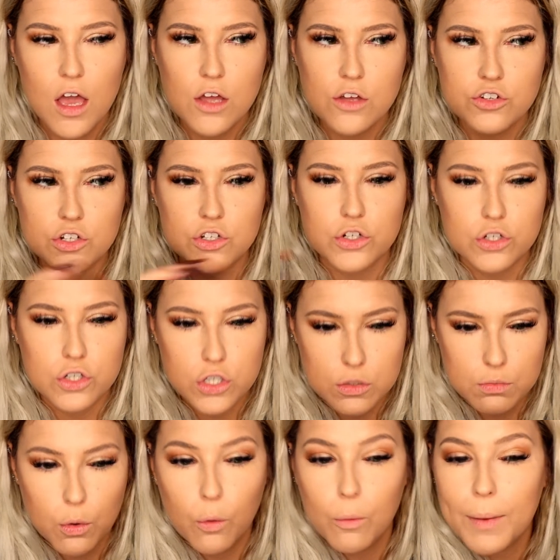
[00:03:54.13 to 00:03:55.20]
just a
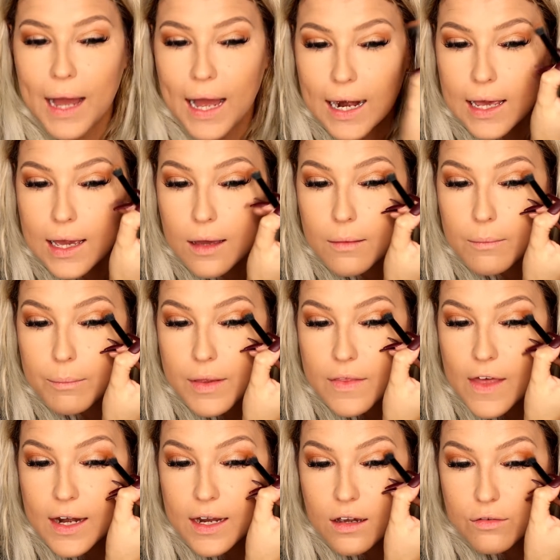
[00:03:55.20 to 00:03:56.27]
small palette. But
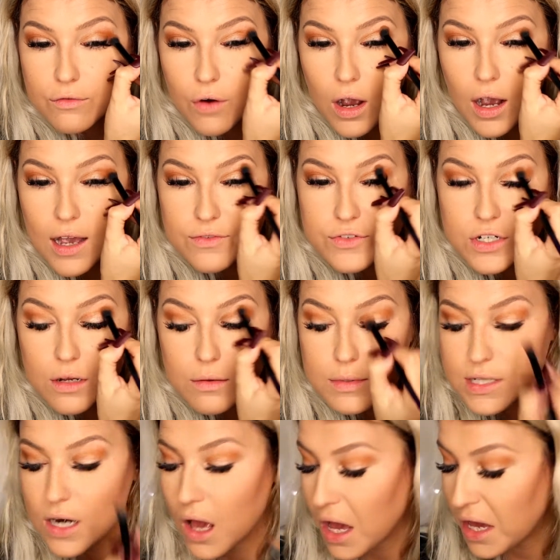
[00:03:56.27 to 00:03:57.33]
then it arrived and I
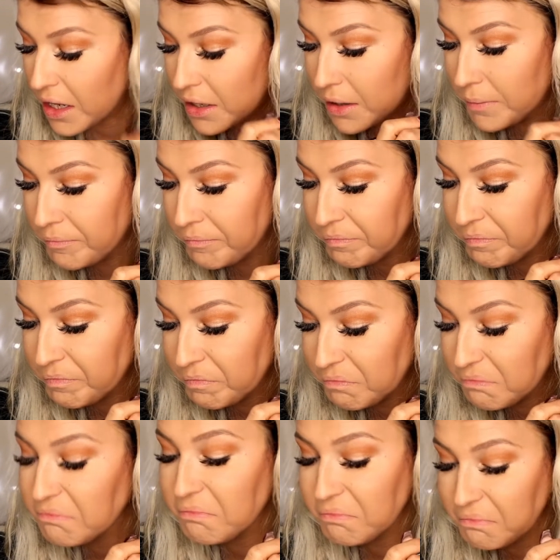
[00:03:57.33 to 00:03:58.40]
was like,
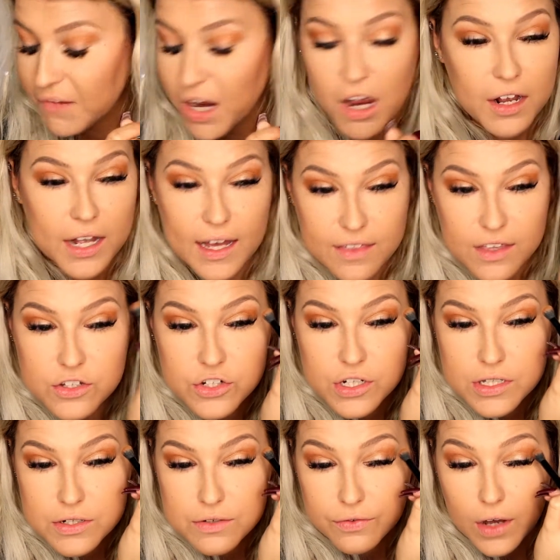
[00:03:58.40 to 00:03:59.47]
okay, that's
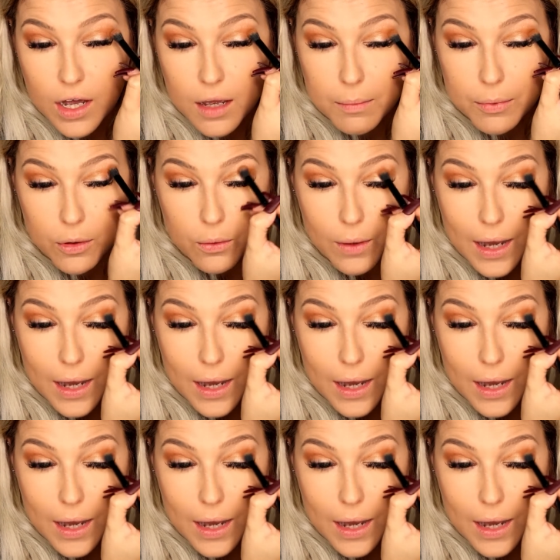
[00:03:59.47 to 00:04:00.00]
justifiable.